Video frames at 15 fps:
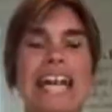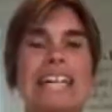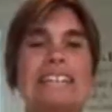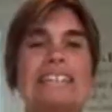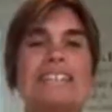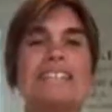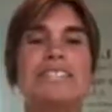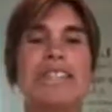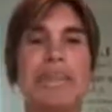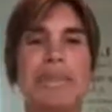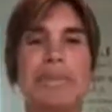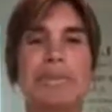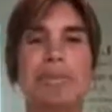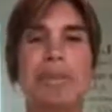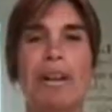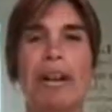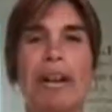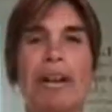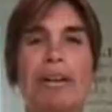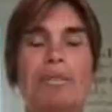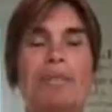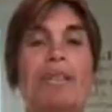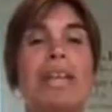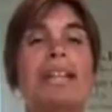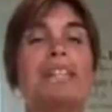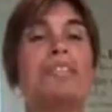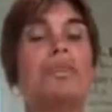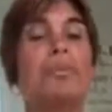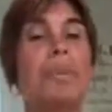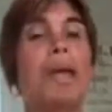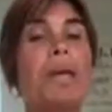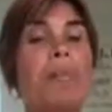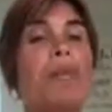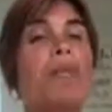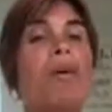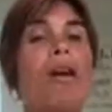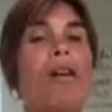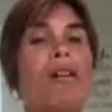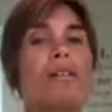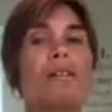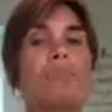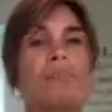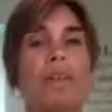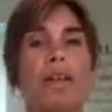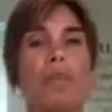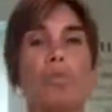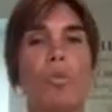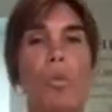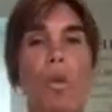So people ask me,